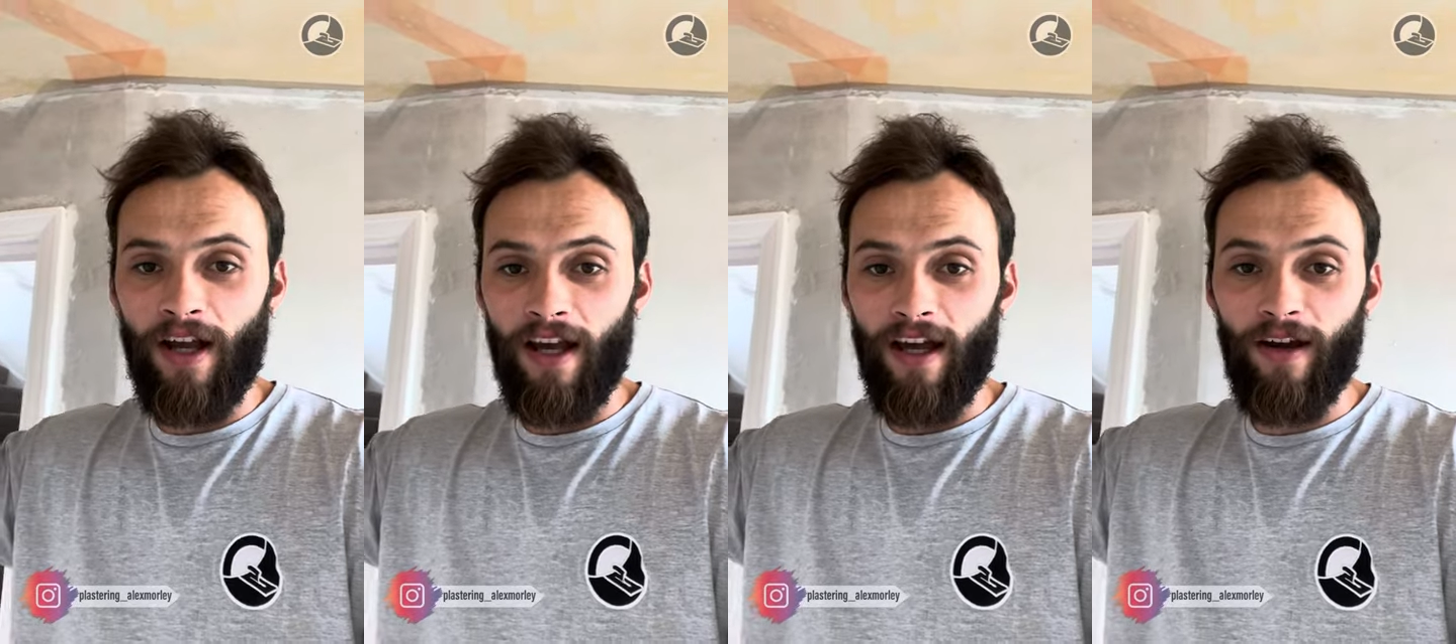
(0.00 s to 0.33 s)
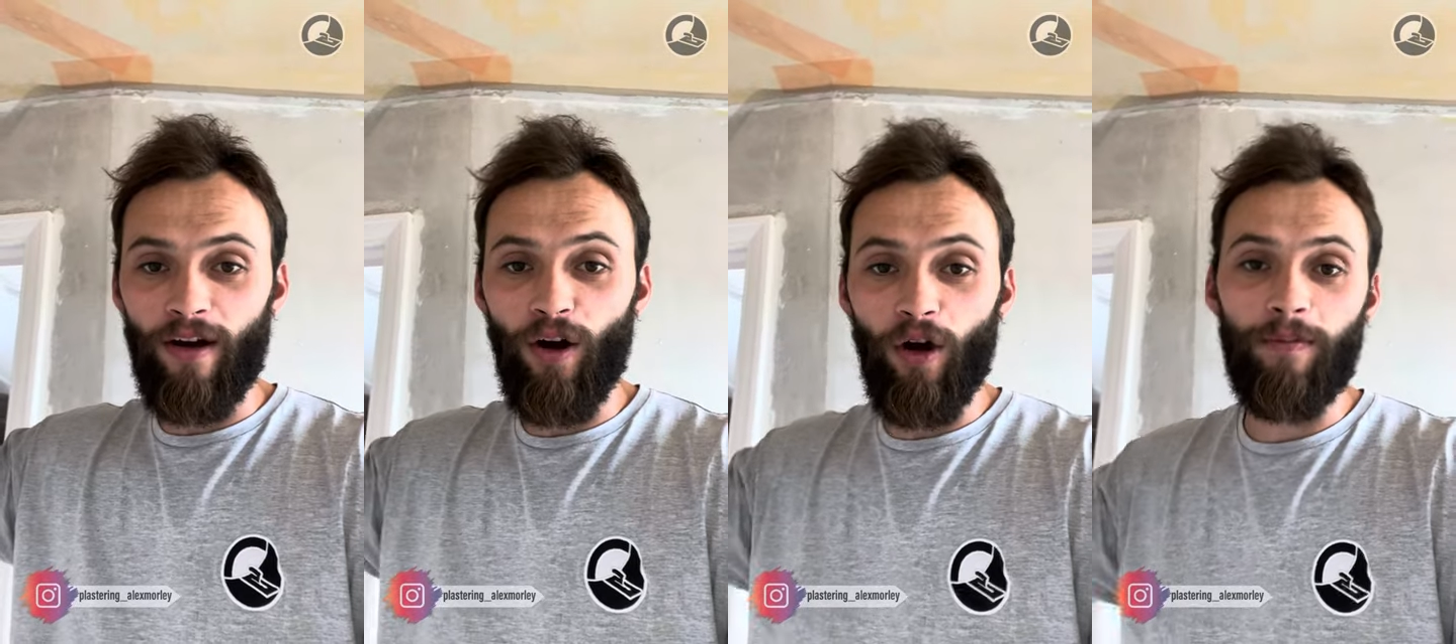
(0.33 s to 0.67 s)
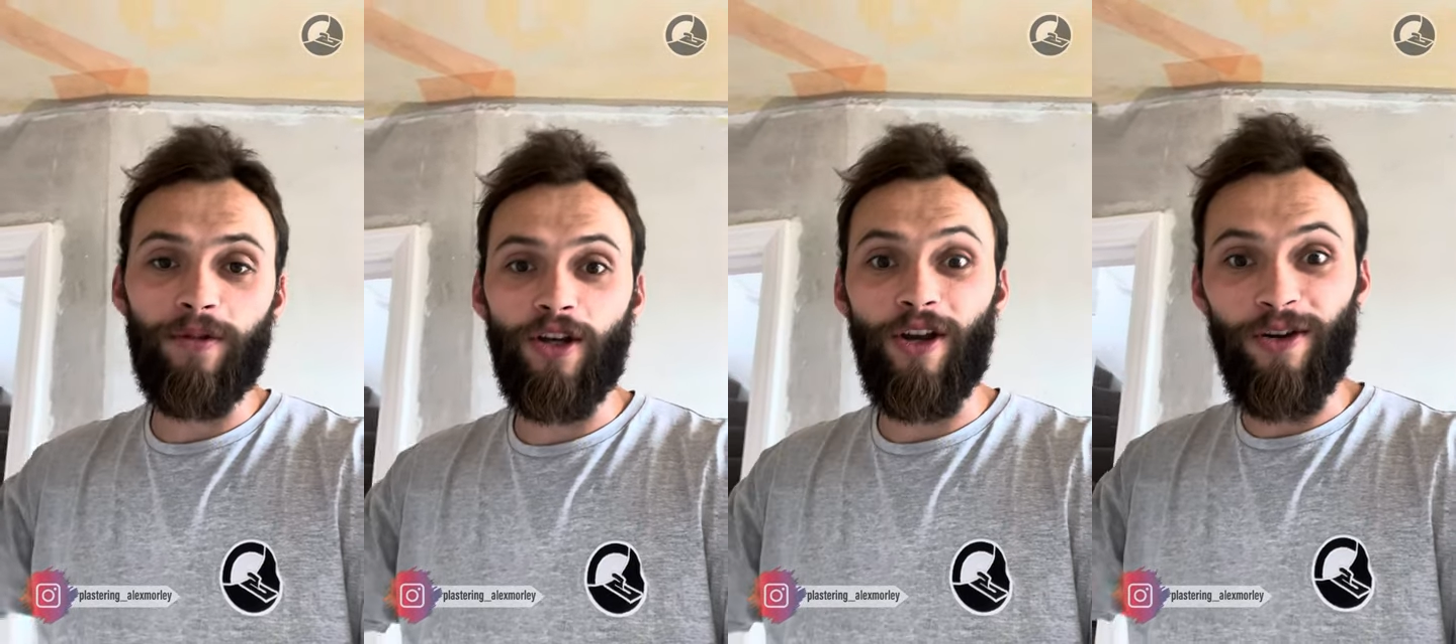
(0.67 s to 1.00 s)
uh,
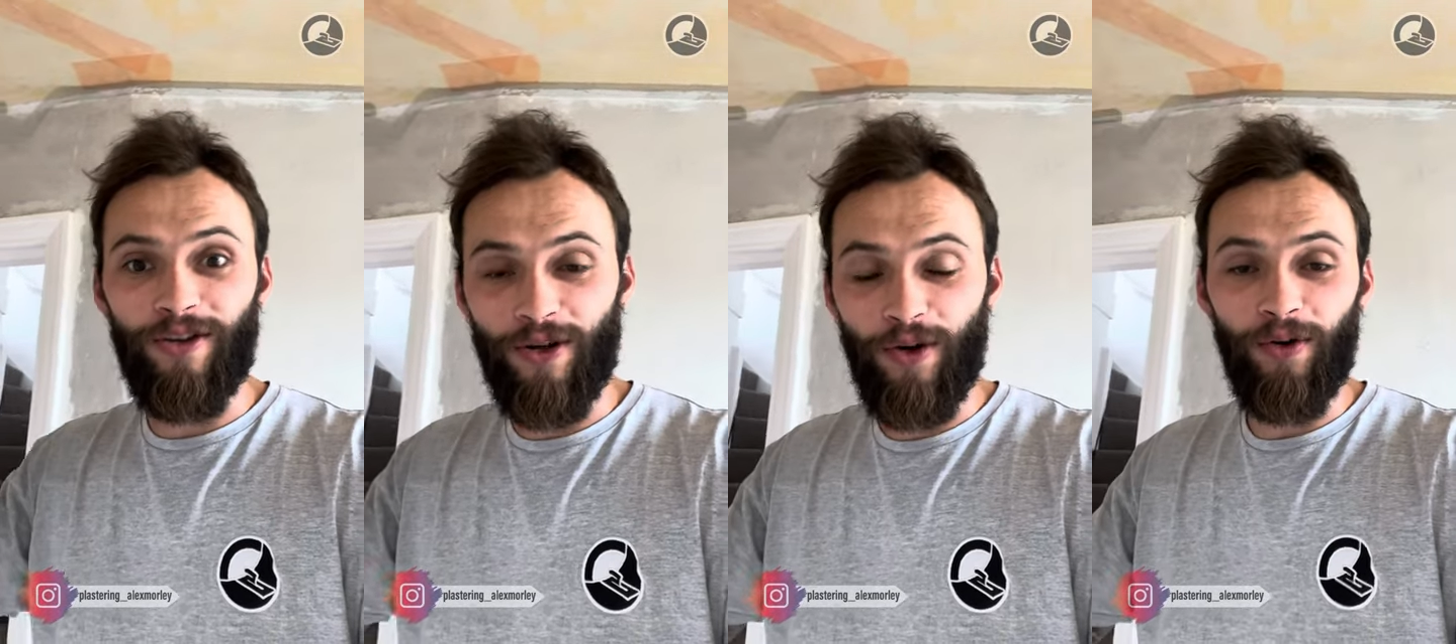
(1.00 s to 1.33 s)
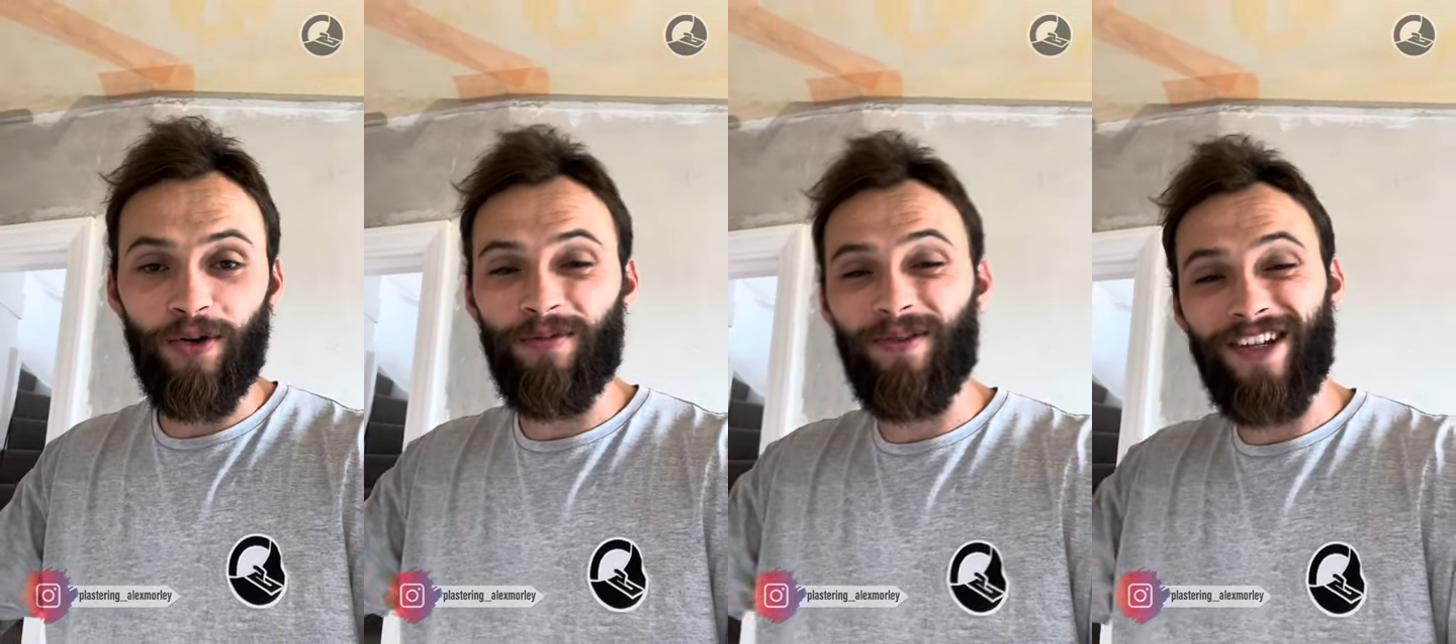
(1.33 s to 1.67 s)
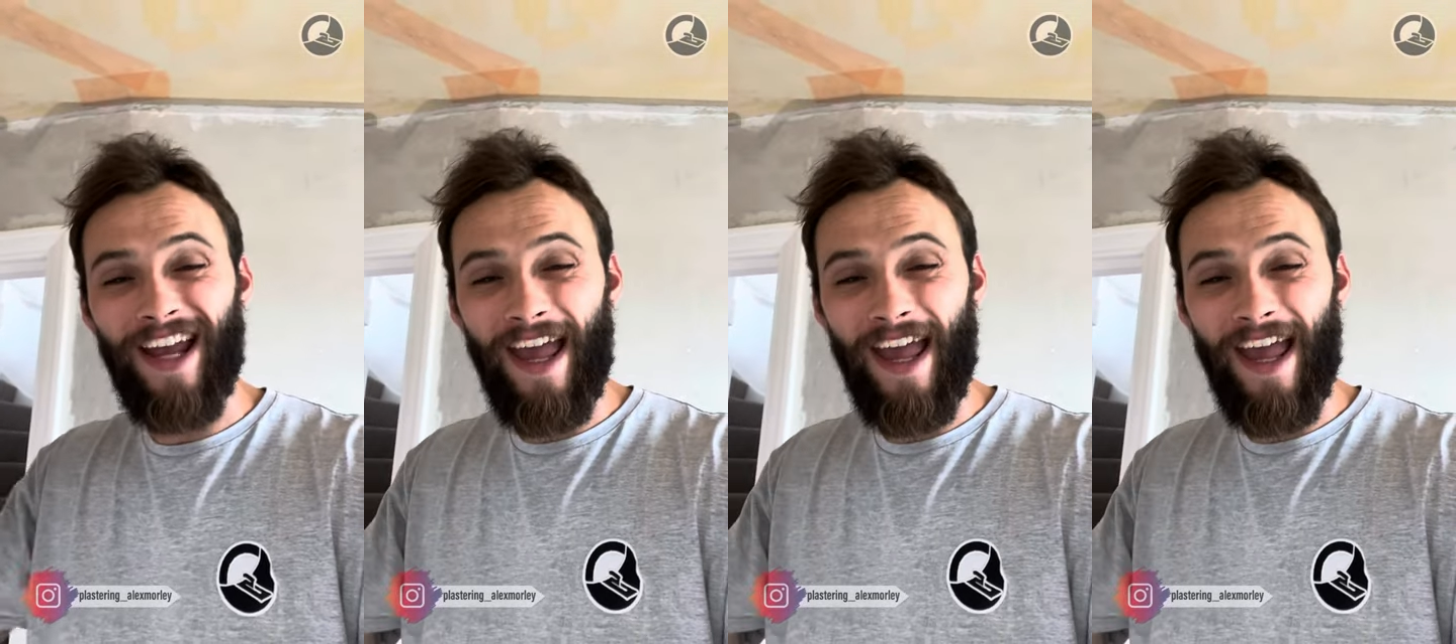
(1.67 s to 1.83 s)
obtuse corners which are